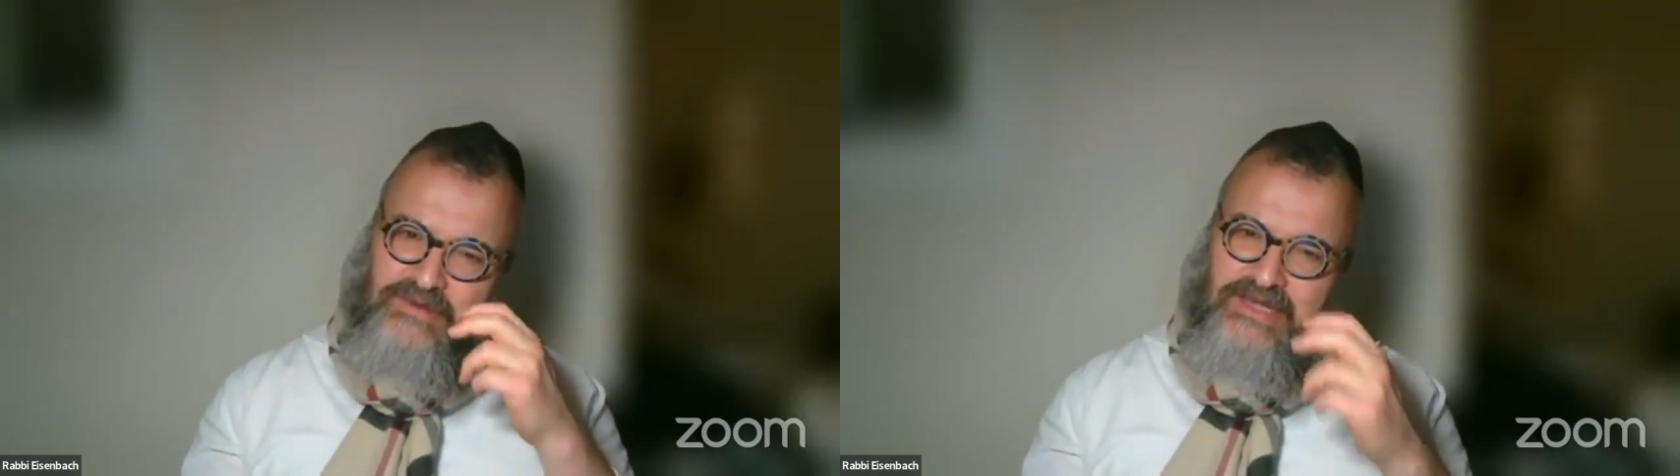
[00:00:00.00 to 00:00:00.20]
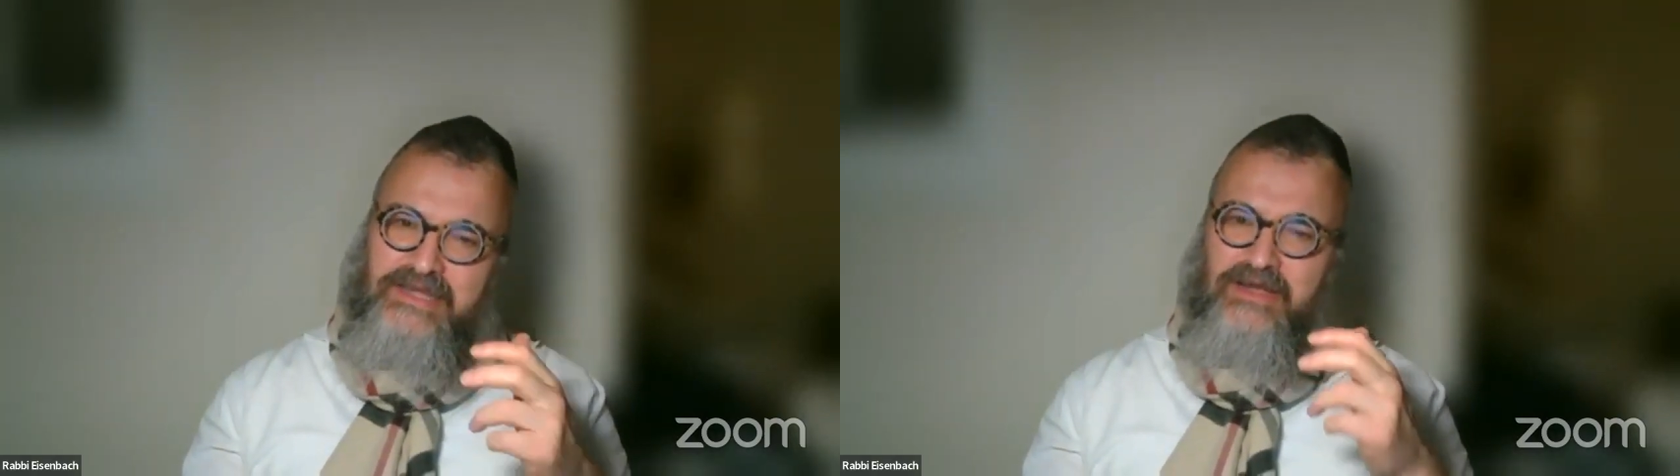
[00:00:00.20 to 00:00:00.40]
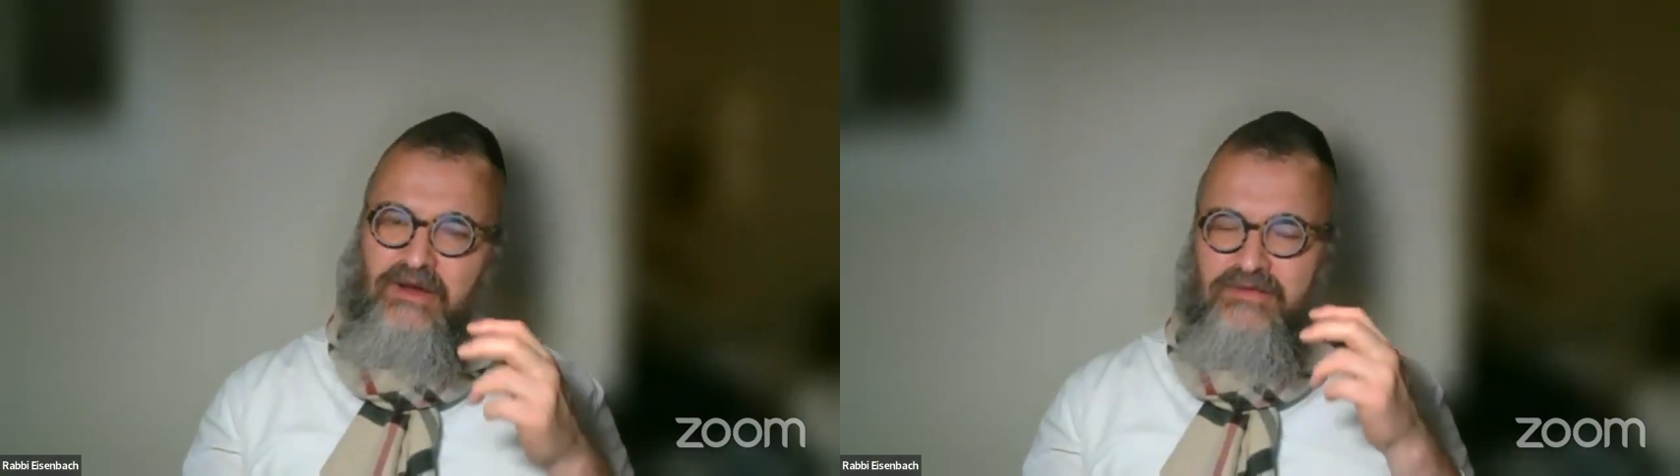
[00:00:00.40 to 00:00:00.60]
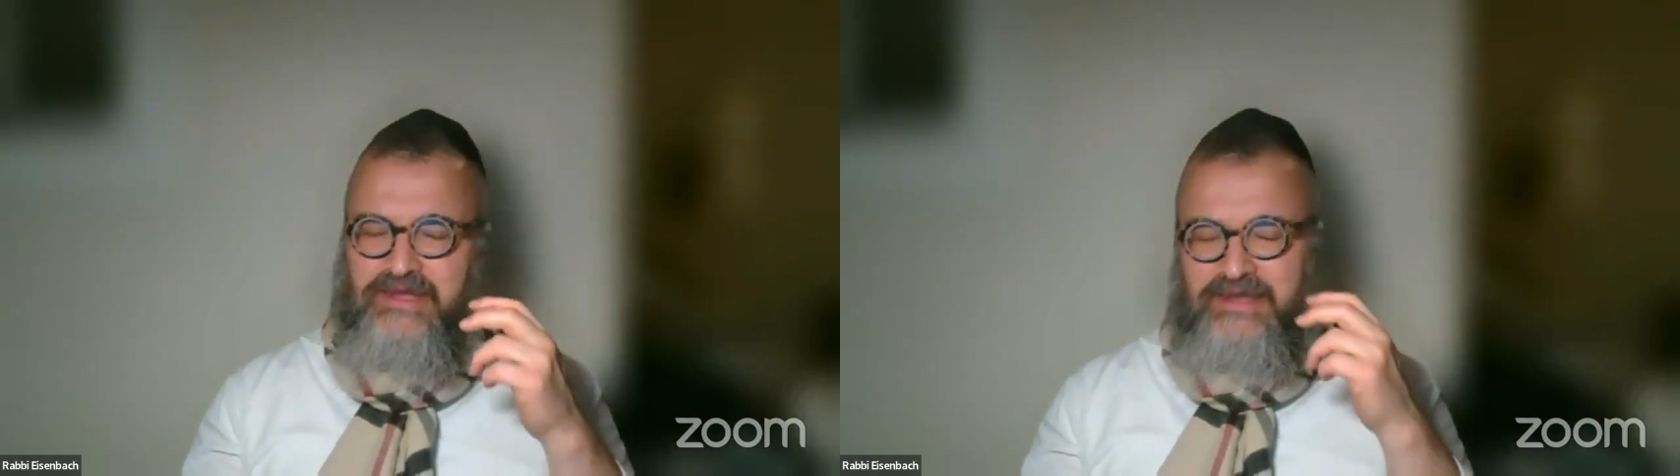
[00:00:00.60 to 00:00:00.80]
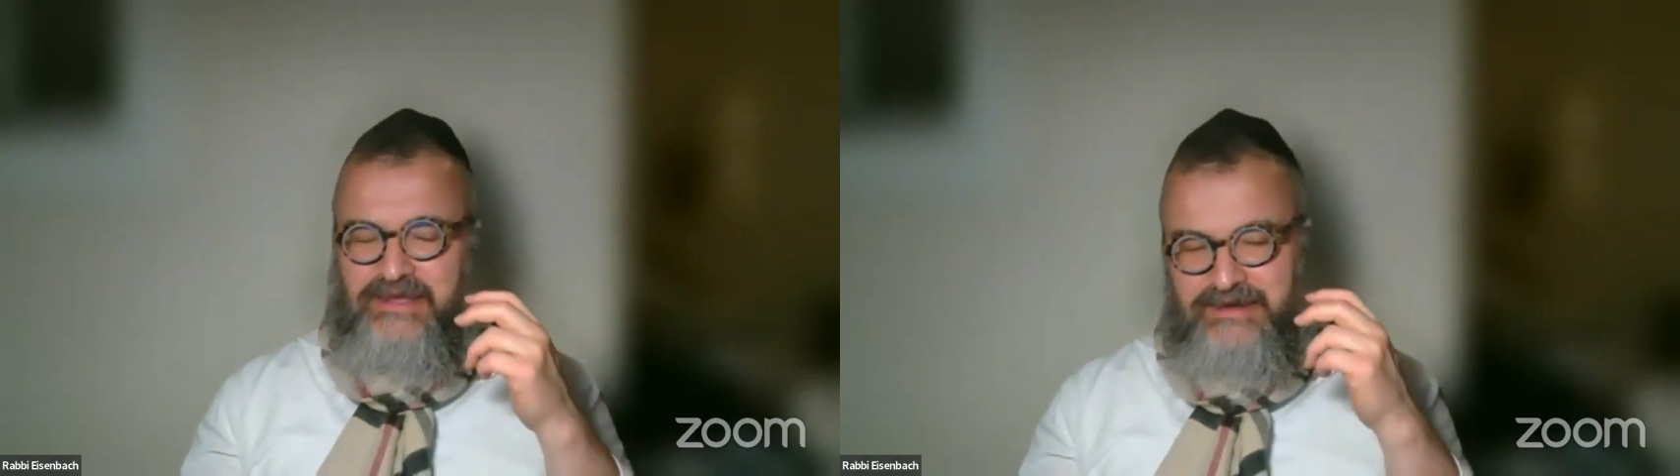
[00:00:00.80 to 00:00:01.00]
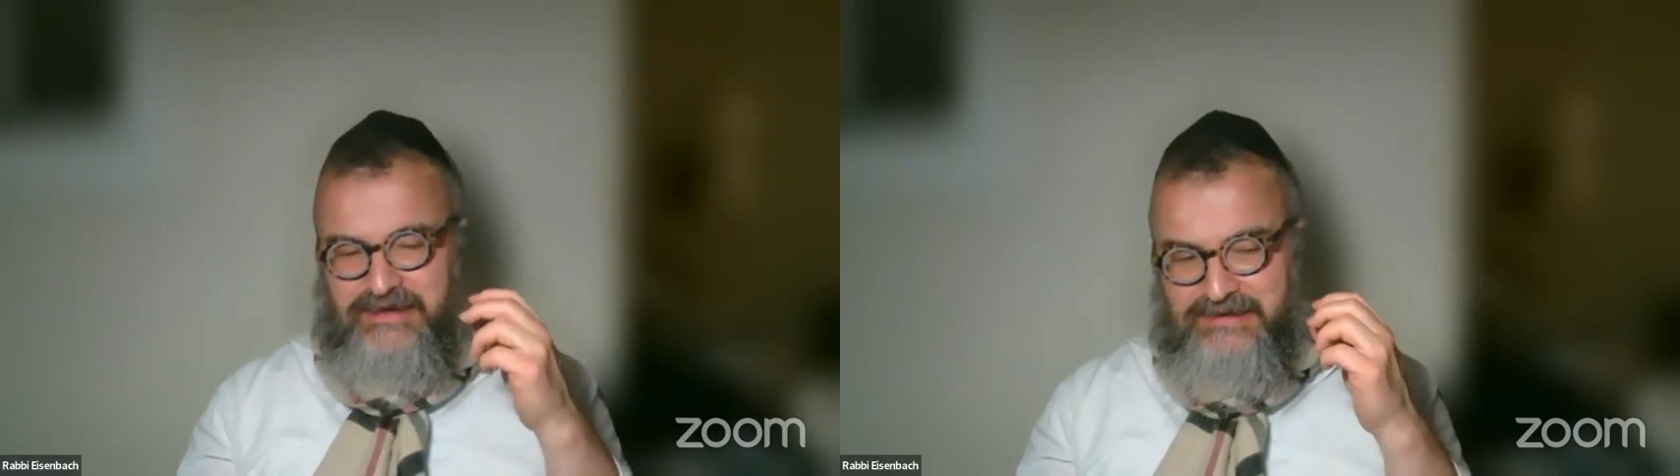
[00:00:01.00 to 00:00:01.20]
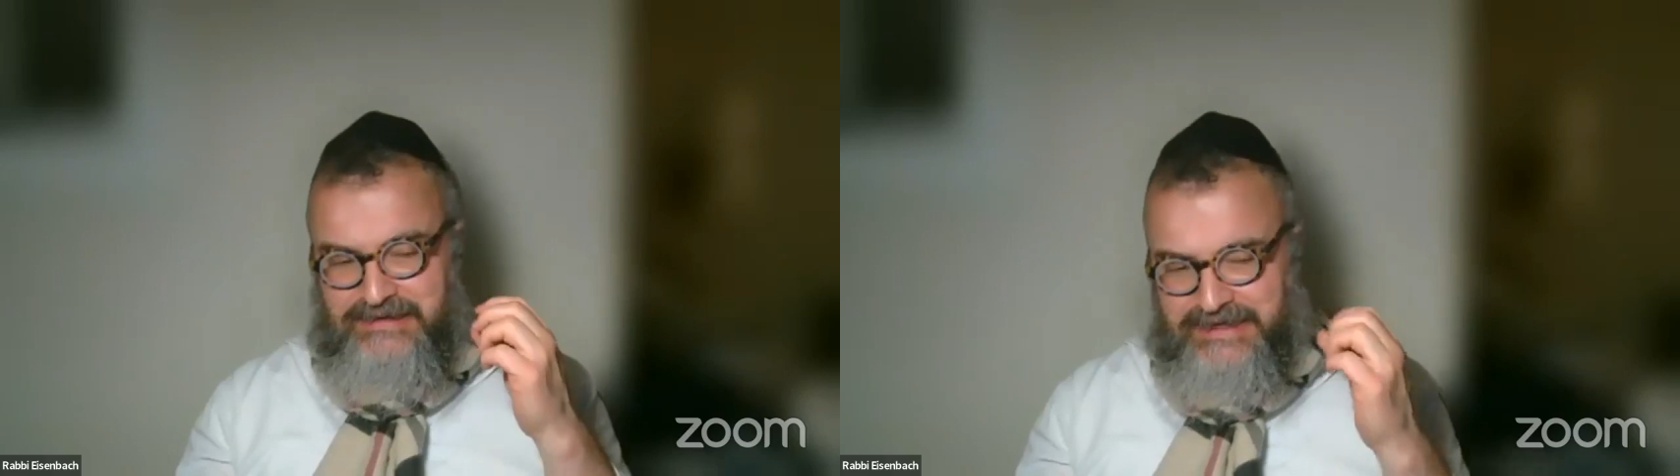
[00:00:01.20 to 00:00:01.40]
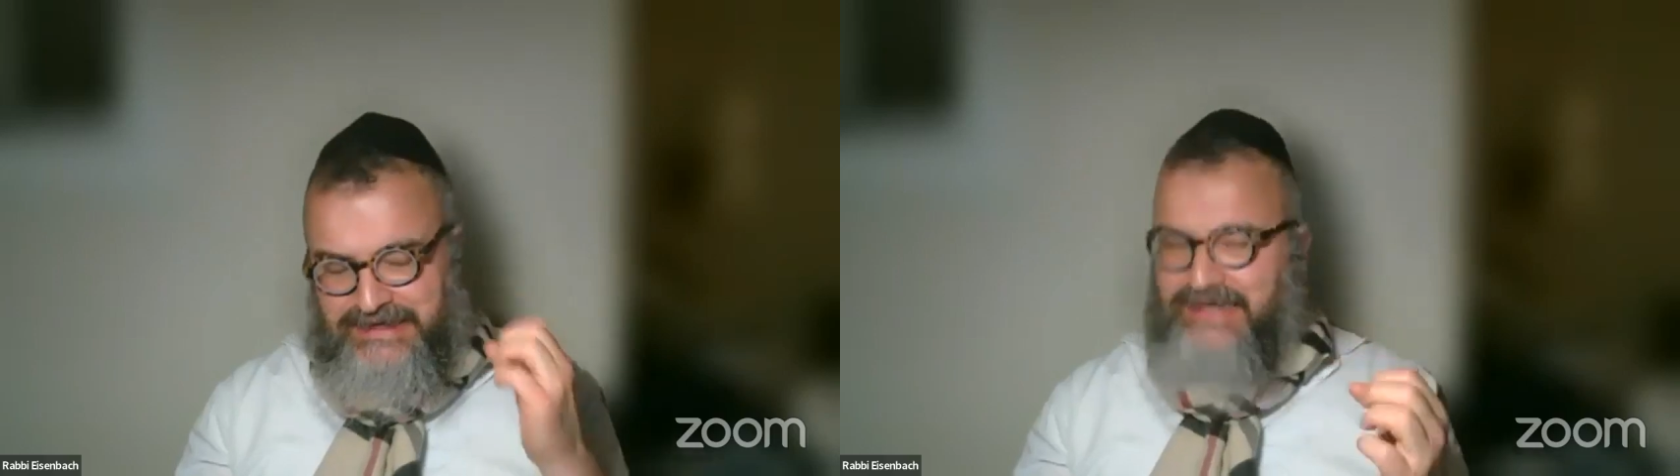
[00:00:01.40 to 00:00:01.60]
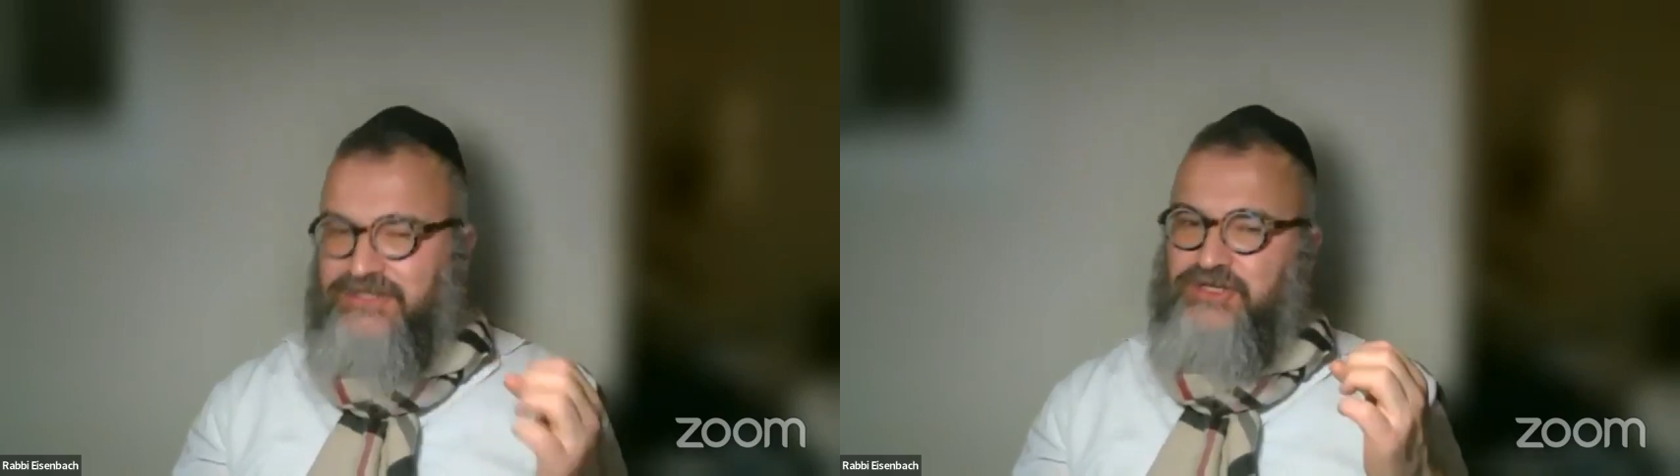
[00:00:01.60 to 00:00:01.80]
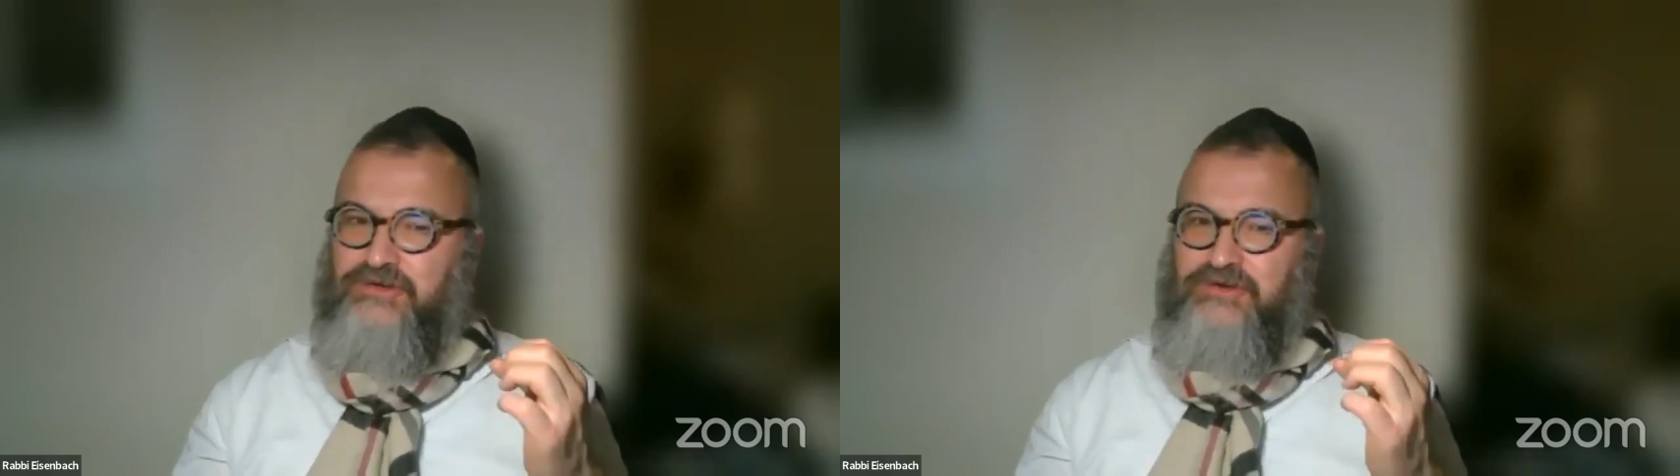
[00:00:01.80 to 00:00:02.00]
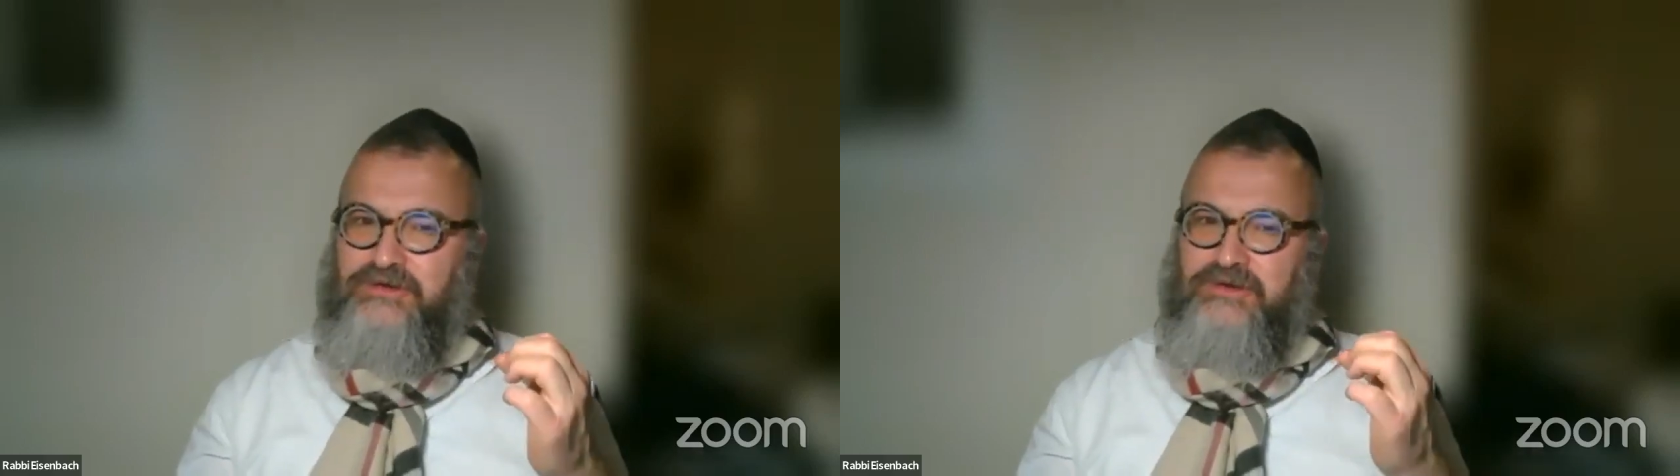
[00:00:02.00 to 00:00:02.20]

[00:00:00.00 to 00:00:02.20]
really are the connection